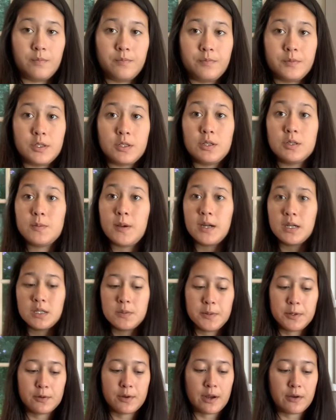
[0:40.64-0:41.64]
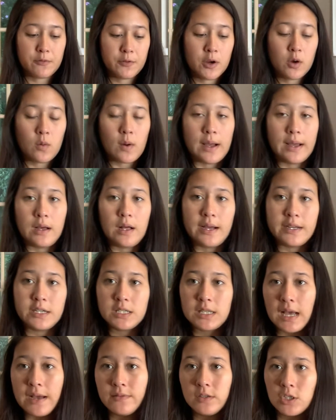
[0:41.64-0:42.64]
So this pod has been around for a while. I
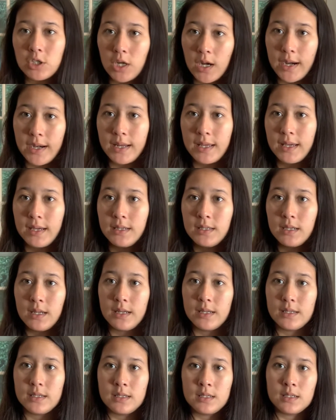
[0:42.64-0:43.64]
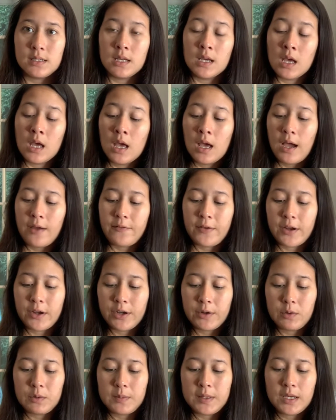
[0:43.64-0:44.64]
just haven't tried it yet, and I figured
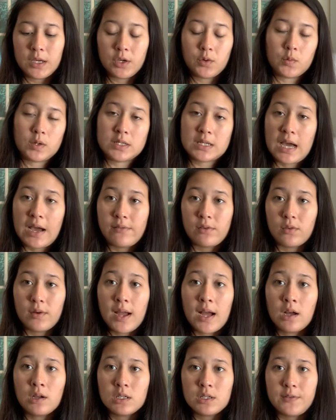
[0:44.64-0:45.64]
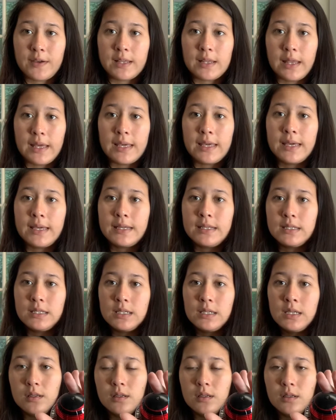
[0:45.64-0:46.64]
it would be a good one to have around if I like it.
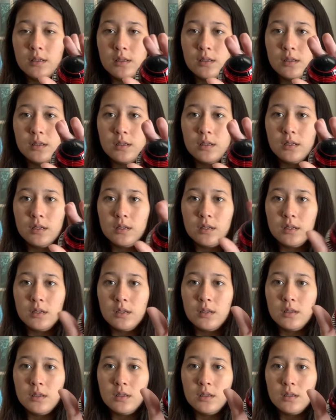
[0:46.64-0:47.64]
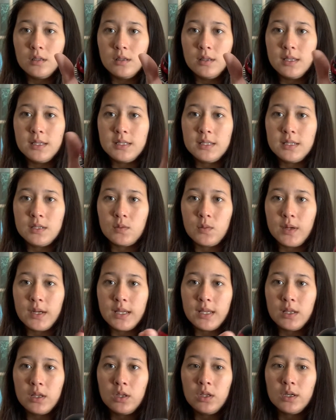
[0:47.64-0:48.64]
This is what
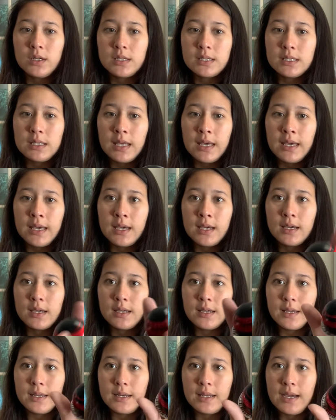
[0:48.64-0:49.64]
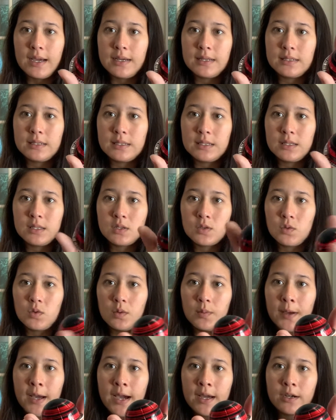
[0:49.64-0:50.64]
it looks like, and it has this
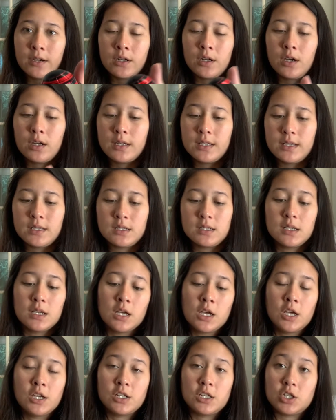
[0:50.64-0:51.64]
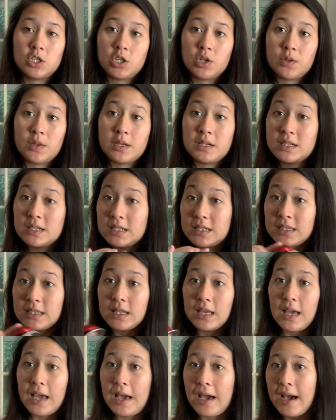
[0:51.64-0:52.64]
cool pattern on it to show that it's
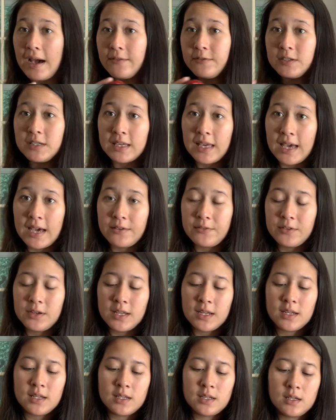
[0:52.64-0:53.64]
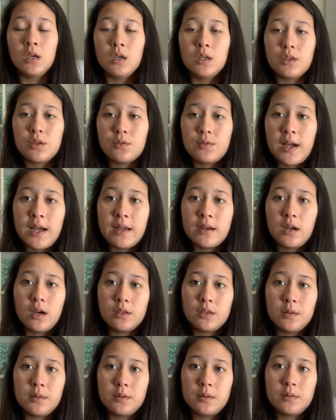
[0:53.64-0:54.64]
half decaffeinated. The red
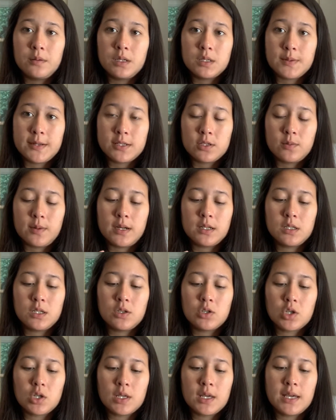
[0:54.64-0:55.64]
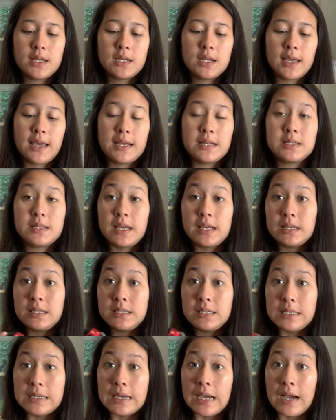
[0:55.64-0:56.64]
on the Nespresso pods usually indicates a
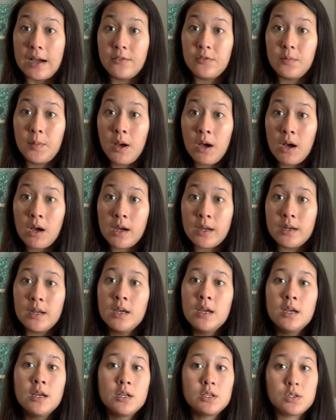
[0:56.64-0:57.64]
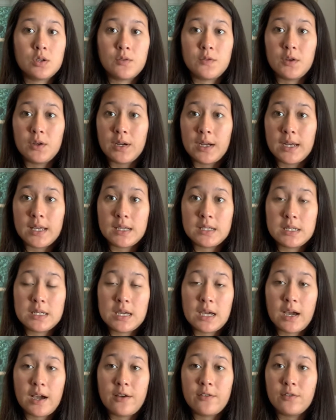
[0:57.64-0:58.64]
decaf pod, so if you're getting a
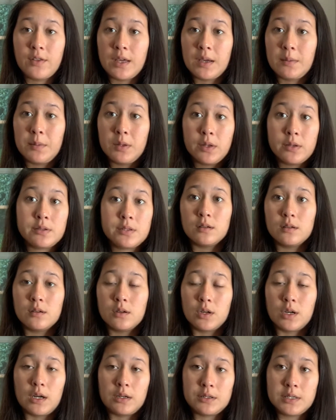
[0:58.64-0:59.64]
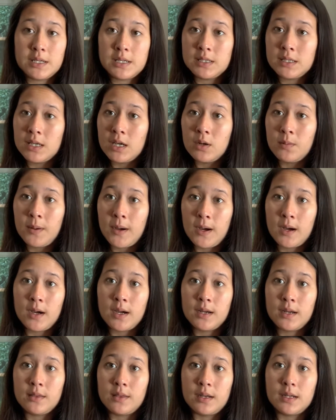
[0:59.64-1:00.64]
decaf like Melozio or Altissio
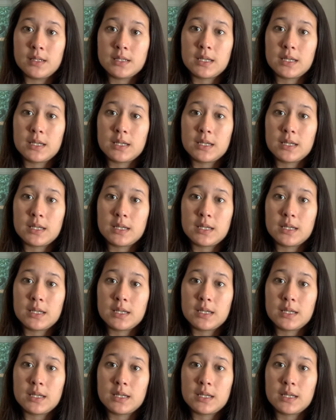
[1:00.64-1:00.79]
pod, then it's